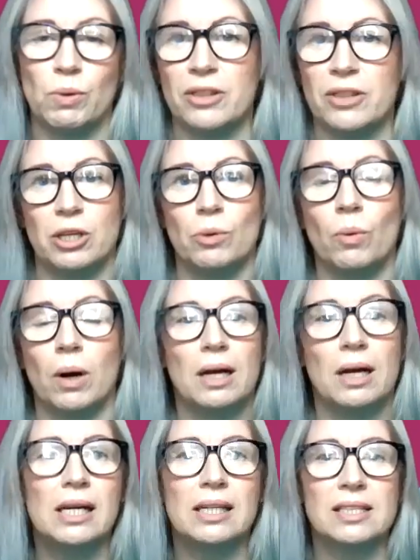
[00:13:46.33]
whether you are
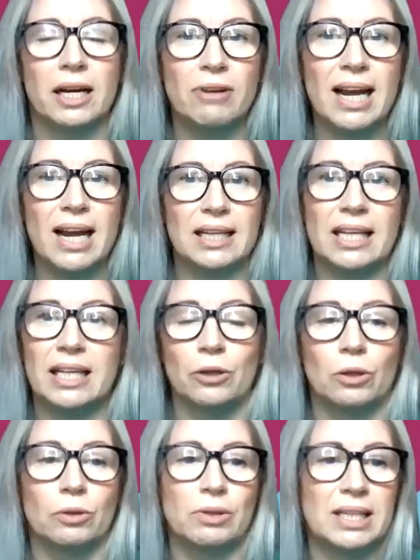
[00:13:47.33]
directly
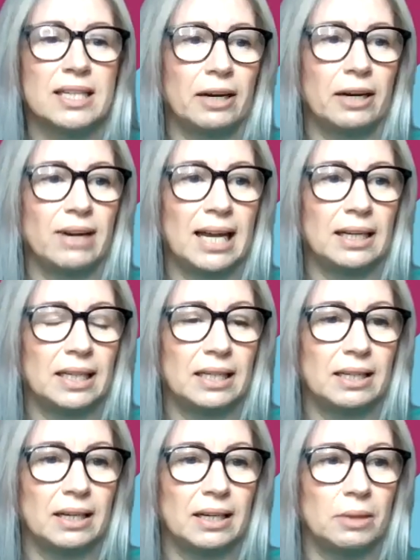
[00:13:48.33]
or
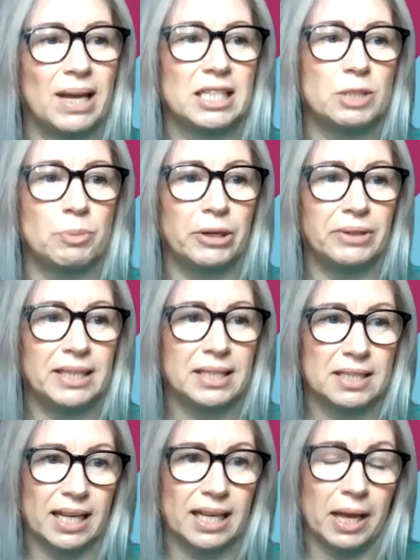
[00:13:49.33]
indirectly
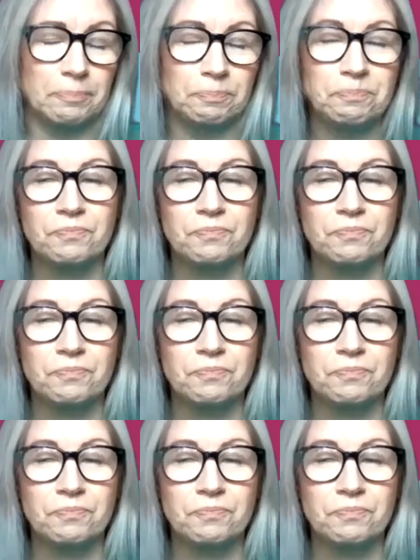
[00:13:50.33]
experiencing it.